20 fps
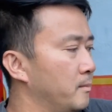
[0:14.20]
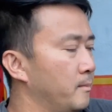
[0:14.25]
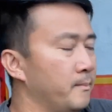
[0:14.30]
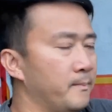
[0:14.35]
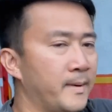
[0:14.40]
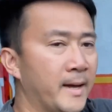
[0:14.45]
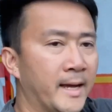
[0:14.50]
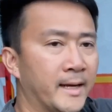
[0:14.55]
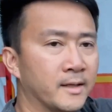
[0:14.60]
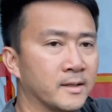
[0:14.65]

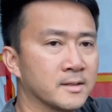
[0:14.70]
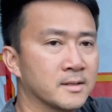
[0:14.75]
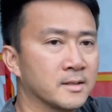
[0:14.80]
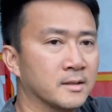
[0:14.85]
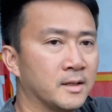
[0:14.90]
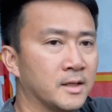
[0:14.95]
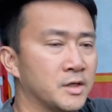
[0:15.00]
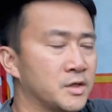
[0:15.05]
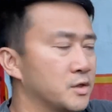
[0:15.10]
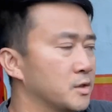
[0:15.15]
bat
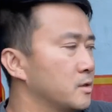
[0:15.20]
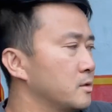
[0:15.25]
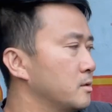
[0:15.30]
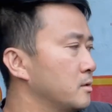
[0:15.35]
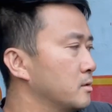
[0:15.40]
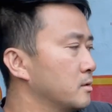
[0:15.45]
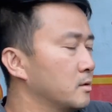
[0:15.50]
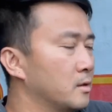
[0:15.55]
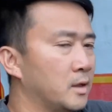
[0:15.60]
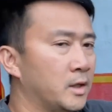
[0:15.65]
insulation,
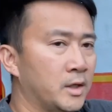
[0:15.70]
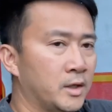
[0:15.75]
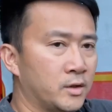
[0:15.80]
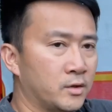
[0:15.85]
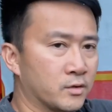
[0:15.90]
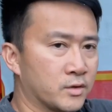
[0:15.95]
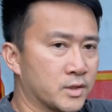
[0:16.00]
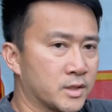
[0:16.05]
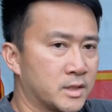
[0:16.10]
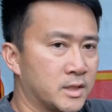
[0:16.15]

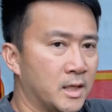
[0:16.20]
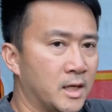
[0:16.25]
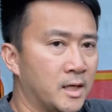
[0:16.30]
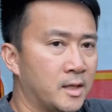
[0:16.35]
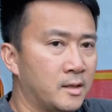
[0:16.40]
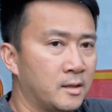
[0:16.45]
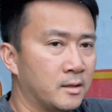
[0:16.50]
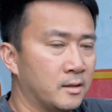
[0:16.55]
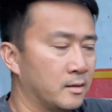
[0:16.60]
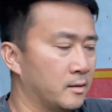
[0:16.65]
your
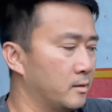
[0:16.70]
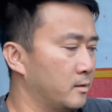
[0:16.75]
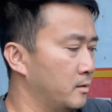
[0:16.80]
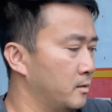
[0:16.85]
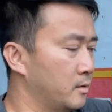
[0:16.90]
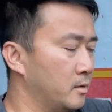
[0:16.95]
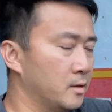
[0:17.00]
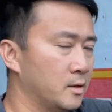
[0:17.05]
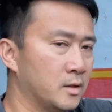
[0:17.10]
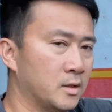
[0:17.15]
stud,
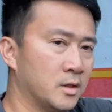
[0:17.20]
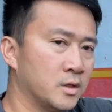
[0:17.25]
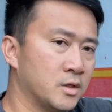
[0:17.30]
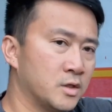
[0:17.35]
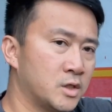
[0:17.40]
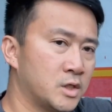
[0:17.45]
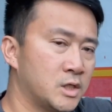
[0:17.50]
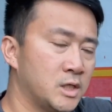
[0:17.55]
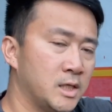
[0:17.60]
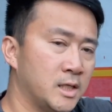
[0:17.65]

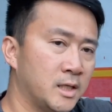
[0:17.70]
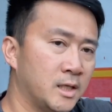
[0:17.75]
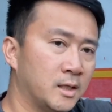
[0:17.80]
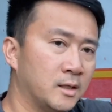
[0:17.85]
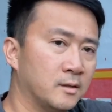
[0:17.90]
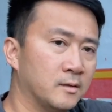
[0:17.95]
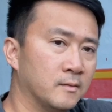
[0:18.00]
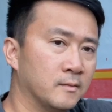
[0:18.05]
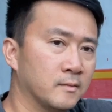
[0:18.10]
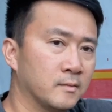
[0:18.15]
sheathing,